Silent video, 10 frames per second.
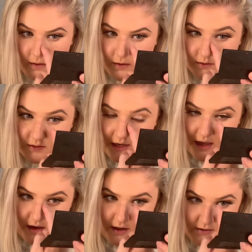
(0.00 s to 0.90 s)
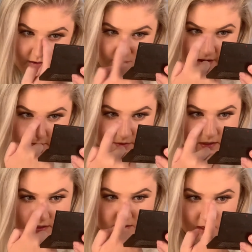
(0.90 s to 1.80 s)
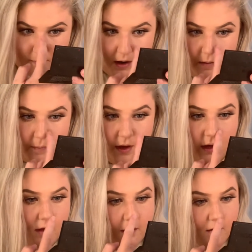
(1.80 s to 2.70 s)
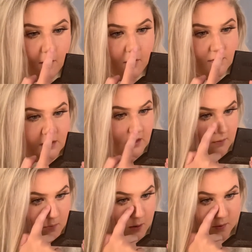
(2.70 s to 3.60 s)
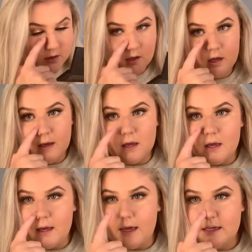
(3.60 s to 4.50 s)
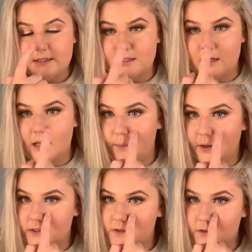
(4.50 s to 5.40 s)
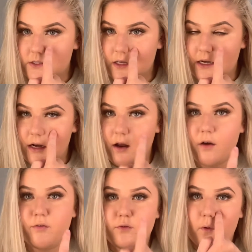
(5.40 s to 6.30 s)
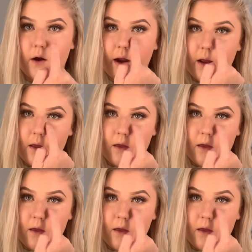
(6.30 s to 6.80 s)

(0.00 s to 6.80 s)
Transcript: Because I get loads of freckles in the summer, but obviously at the moment it's sunny, but it's not sunny enough for